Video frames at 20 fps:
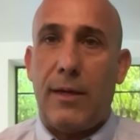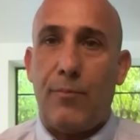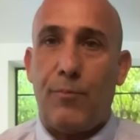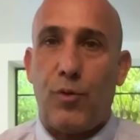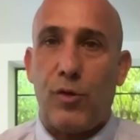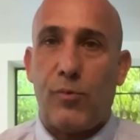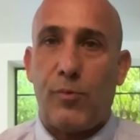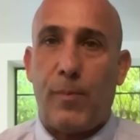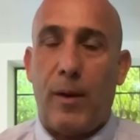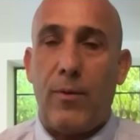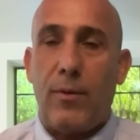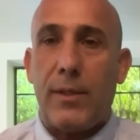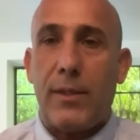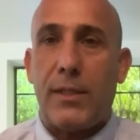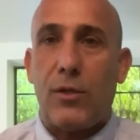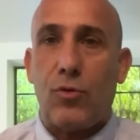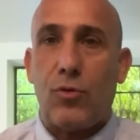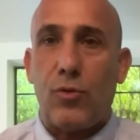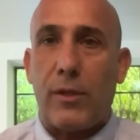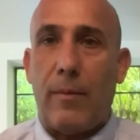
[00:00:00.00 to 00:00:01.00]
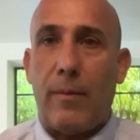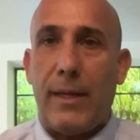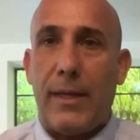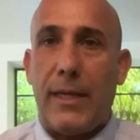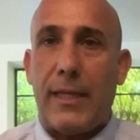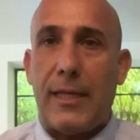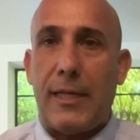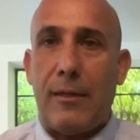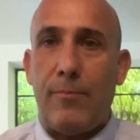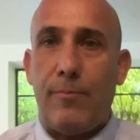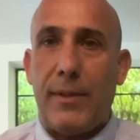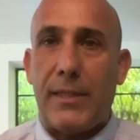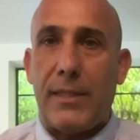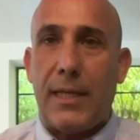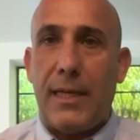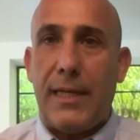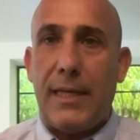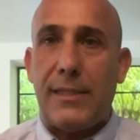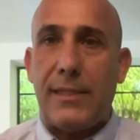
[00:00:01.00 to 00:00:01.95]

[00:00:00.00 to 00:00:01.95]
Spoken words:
and prosperity to the Middle